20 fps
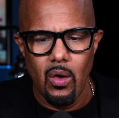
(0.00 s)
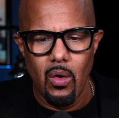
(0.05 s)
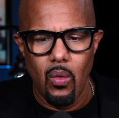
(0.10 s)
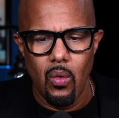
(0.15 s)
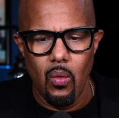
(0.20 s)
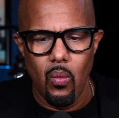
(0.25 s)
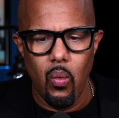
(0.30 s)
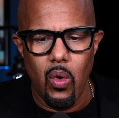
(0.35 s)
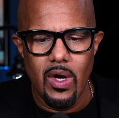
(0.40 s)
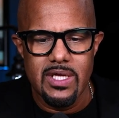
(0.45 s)

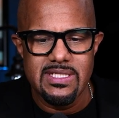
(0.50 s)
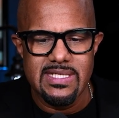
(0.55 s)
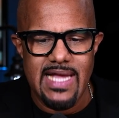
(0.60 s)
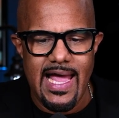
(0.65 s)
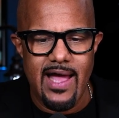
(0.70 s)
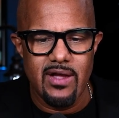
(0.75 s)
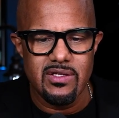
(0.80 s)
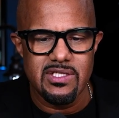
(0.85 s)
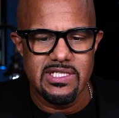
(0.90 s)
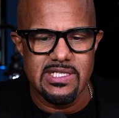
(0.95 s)
Once
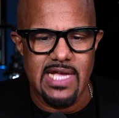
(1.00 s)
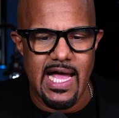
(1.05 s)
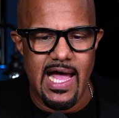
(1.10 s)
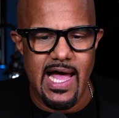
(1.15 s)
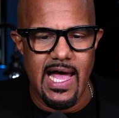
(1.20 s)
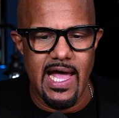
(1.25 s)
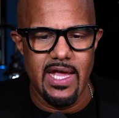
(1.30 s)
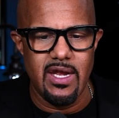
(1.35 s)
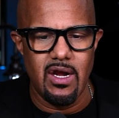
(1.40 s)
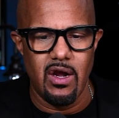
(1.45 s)

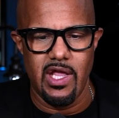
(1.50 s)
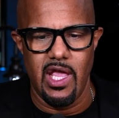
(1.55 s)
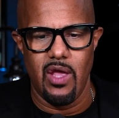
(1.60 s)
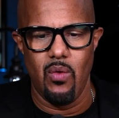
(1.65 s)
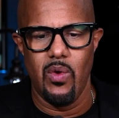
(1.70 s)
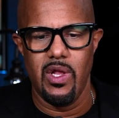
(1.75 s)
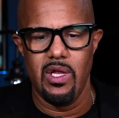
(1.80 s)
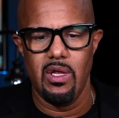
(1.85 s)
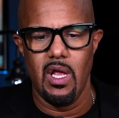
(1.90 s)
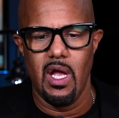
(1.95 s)
outside, okay,
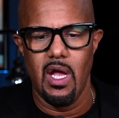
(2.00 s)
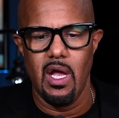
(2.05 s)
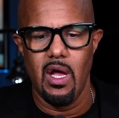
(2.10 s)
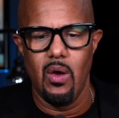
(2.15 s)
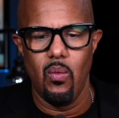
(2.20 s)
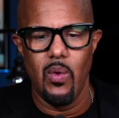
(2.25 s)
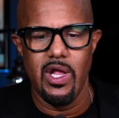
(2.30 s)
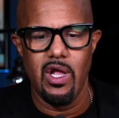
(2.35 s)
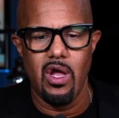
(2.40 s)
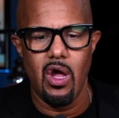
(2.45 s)

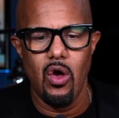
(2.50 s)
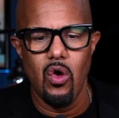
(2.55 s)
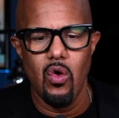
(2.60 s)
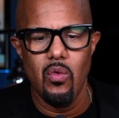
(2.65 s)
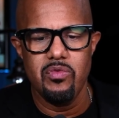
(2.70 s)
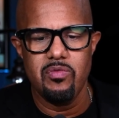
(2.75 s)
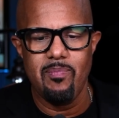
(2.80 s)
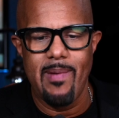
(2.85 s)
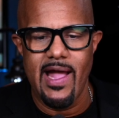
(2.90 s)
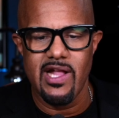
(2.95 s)
when
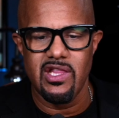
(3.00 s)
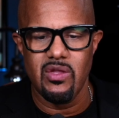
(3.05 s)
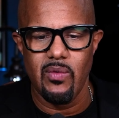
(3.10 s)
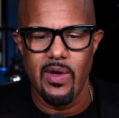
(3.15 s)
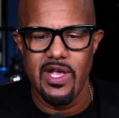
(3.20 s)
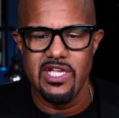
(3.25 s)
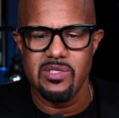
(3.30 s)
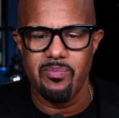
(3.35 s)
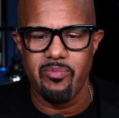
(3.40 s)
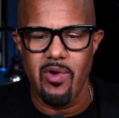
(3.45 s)
Combs backed away
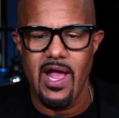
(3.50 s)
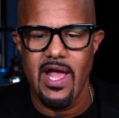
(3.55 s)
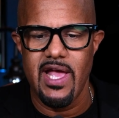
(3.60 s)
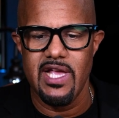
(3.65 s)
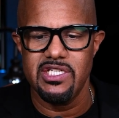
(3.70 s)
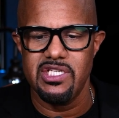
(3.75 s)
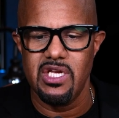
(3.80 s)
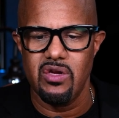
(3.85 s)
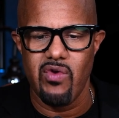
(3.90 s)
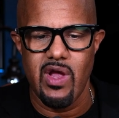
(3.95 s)
in surprise,
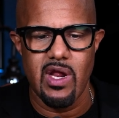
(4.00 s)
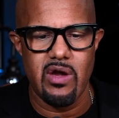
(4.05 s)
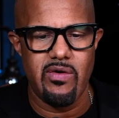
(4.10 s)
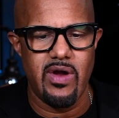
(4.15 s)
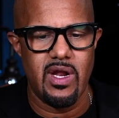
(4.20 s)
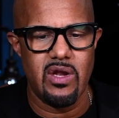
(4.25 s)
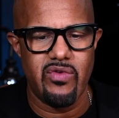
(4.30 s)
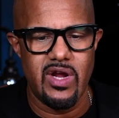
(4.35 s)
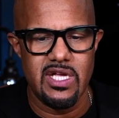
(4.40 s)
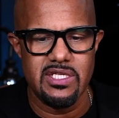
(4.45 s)
she ran around
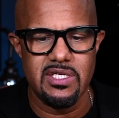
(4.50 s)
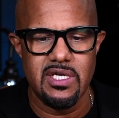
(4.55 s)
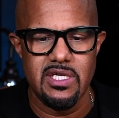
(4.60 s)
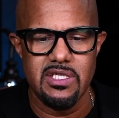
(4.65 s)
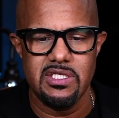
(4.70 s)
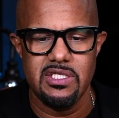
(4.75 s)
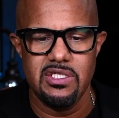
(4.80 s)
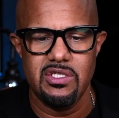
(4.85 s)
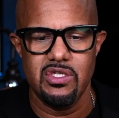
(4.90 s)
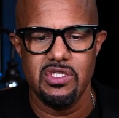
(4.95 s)
the
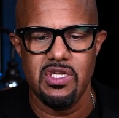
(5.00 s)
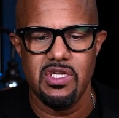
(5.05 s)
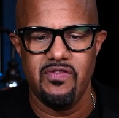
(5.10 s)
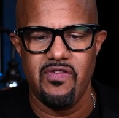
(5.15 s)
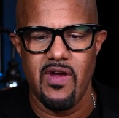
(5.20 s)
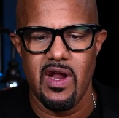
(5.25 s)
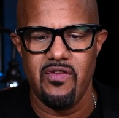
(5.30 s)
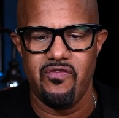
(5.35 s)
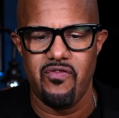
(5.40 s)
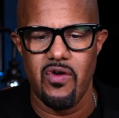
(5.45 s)
residence until she
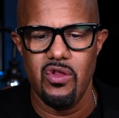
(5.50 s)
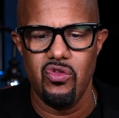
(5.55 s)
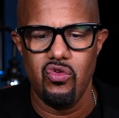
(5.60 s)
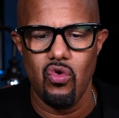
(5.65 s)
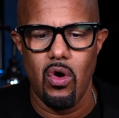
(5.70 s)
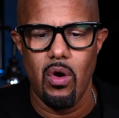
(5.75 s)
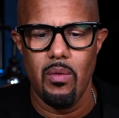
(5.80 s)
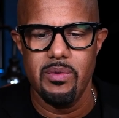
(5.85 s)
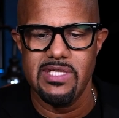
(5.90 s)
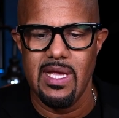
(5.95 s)
found a front
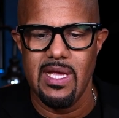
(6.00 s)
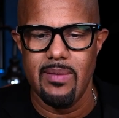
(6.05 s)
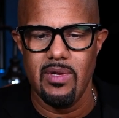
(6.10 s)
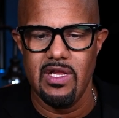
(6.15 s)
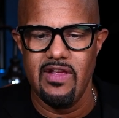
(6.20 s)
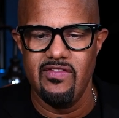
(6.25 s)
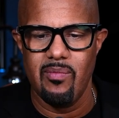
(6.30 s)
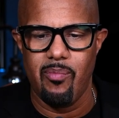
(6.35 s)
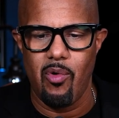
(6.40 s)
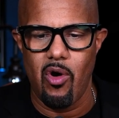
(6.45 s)
door and was able to
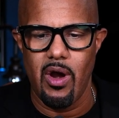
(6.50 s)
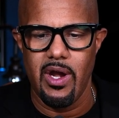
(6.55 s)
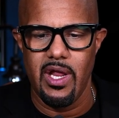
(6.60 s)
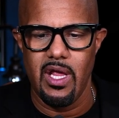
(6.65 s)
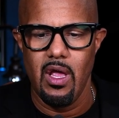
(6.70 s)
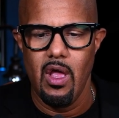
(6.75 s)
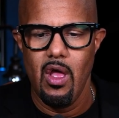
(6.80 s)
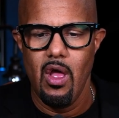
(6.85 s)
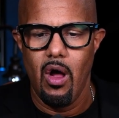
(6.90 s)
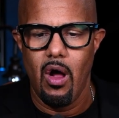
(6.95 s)
leave the party.
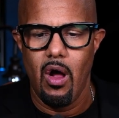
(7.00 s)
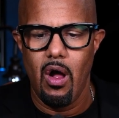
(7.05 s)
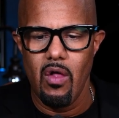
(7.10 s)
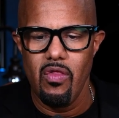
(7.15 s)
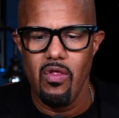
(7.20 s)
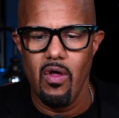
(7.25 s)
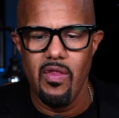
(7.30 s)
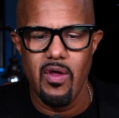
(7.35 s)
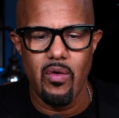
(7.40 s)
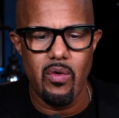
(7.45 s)

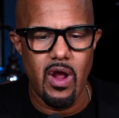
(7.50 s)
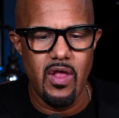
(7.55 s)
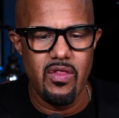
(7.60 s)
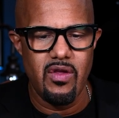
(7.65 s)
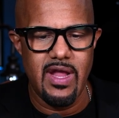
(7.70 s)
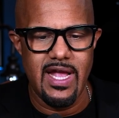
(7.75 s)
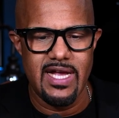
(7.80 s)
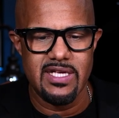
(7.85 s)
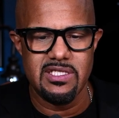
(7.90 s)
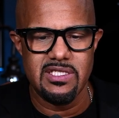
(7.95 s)
Although there were other
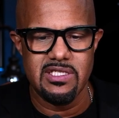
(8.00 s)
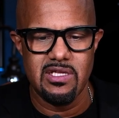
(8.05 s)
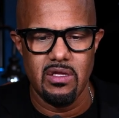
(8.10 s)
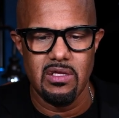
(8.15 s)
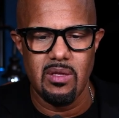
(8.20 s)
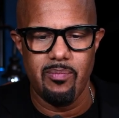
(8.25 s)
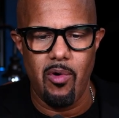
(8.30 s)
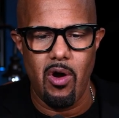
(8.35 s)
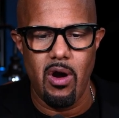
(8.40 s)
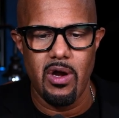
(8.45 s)
guests still at the
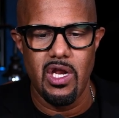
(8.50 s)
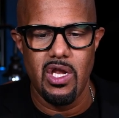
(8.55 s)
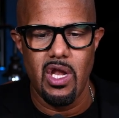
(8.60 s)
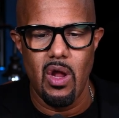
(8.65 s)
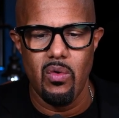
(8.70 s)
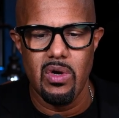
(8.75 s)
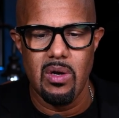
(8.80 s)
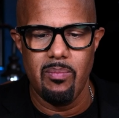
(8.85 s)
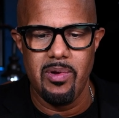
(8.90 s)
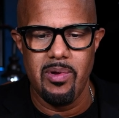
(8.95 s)
party, no
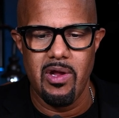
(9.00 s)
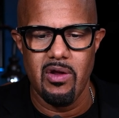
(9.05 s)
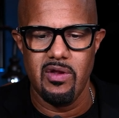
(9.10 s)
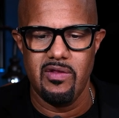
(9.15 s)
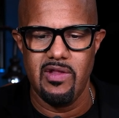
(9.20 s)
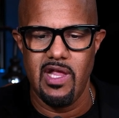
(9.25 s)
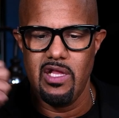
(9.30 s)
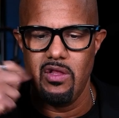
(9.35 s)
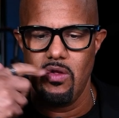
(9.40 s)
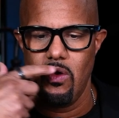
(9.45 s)
one appeared to
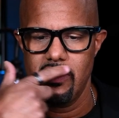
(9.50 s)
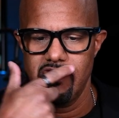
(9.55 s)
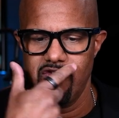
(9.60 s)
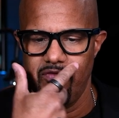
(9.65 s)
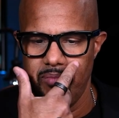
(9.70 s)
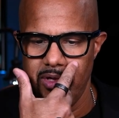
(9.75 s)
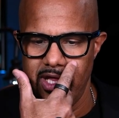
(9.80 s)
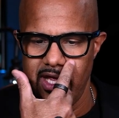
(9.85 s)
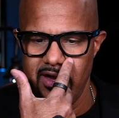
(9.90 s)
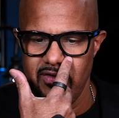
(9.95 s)
take notice of
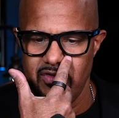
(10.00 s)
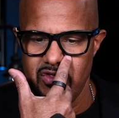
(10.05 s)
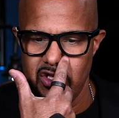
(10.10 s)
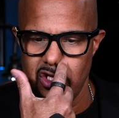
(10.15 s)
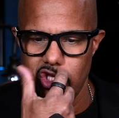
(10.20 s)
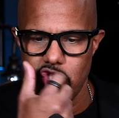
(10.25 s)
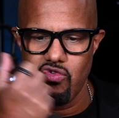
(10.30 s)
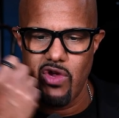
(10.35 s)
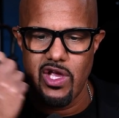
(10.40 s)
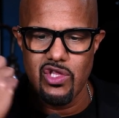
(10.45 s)
plaintiff's
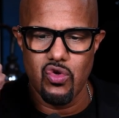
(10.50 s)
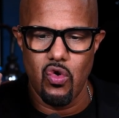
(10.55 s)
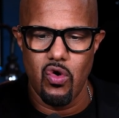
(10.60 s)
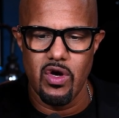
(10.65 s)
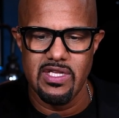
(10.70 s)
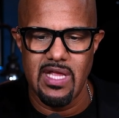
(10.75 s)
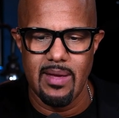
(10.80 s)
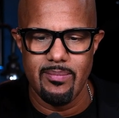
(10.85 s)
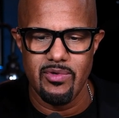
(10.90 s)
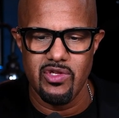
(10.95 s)
distress or
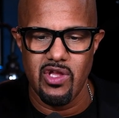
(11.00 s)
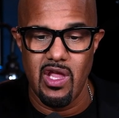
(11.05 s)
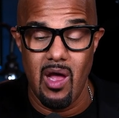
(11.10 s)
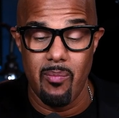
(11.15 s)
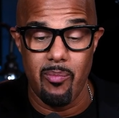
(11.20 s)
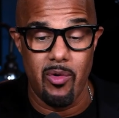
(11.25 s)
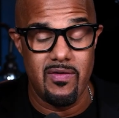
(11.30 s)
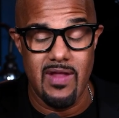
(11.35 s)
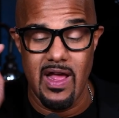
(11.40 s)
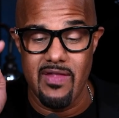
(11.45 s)
attempted to help
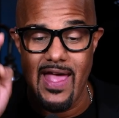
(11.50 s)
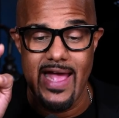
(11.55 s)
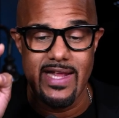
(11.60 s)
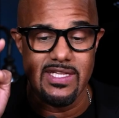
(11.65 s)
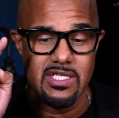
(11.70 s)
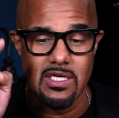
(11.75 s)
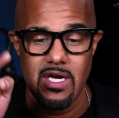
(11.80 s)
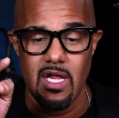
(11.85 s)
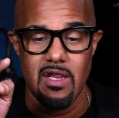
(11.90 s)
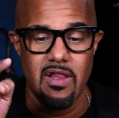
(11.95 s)
her. Now, that's
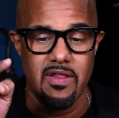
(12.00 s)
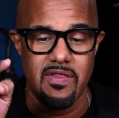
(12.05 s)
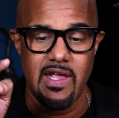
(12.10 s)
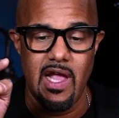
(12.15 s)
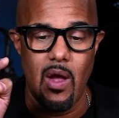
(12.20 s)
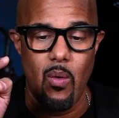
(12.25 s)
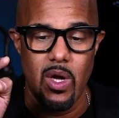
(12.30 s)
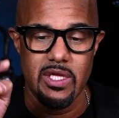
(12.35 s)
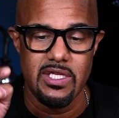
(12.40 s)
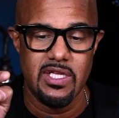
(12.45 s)
another thing I
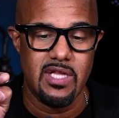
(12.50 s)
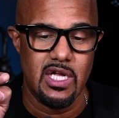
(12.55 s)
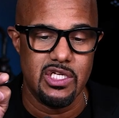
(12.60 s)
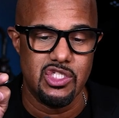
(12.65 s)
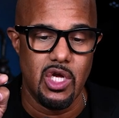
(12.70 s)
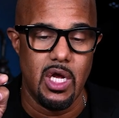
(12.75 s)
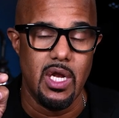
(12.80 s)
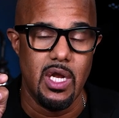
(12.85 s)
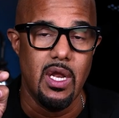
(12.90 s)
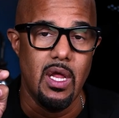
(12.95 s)
wanted to touch
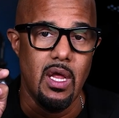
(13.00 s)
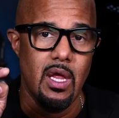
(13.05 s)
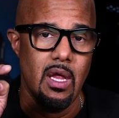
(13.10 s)
on.